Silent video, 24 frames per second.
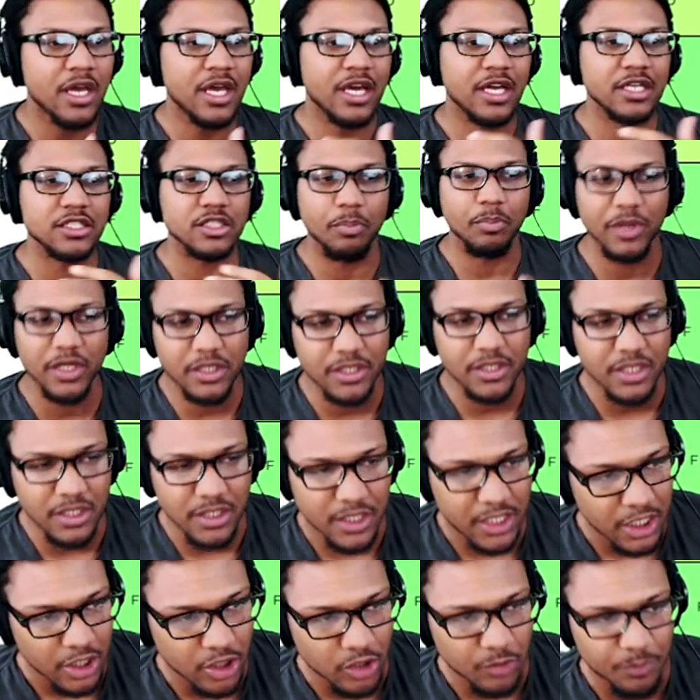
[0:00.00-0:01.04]
his ability to
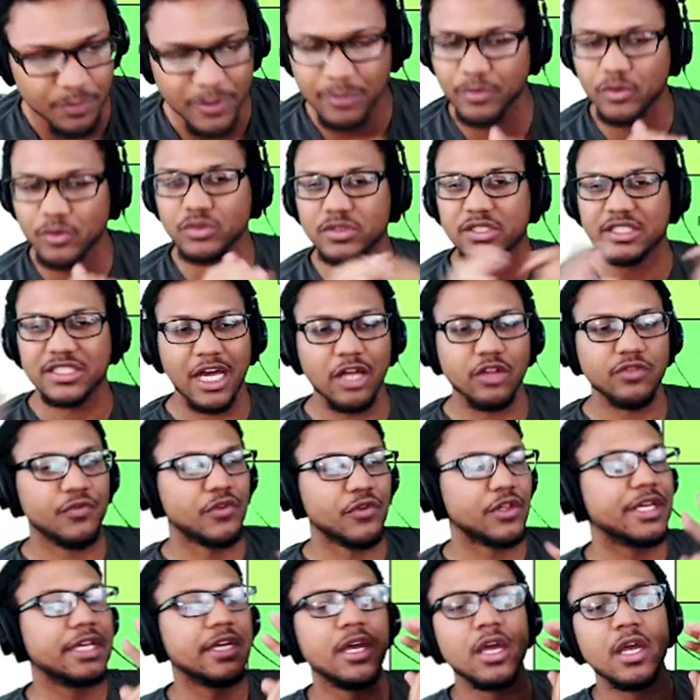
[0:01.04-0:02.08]
kill people
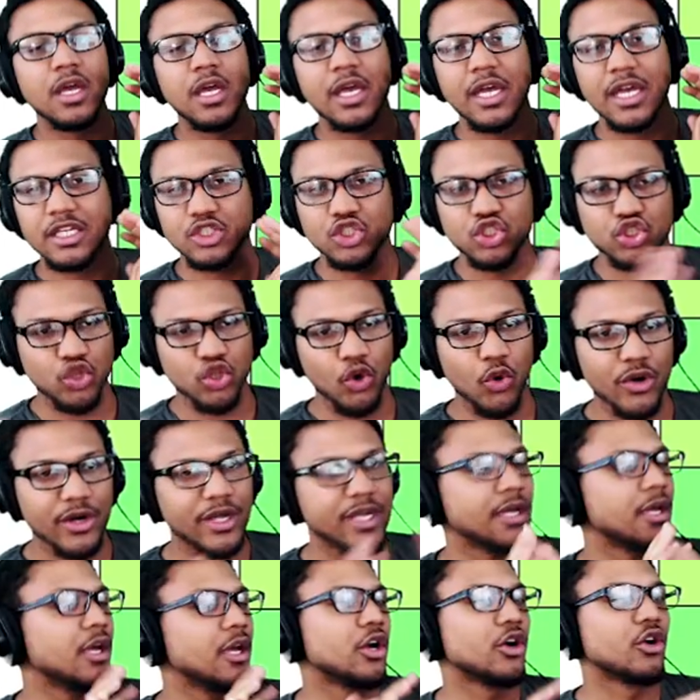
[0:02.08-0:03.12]
stealthily, his
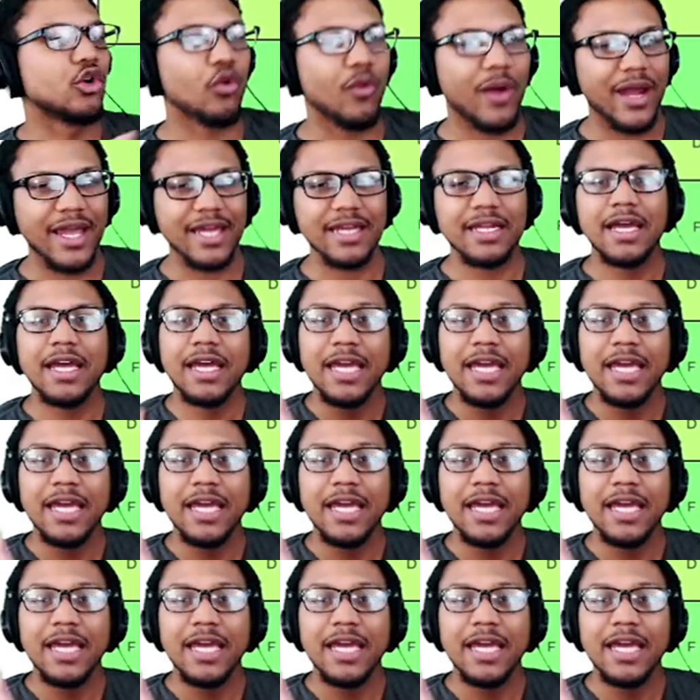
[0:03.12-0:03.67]
story, great.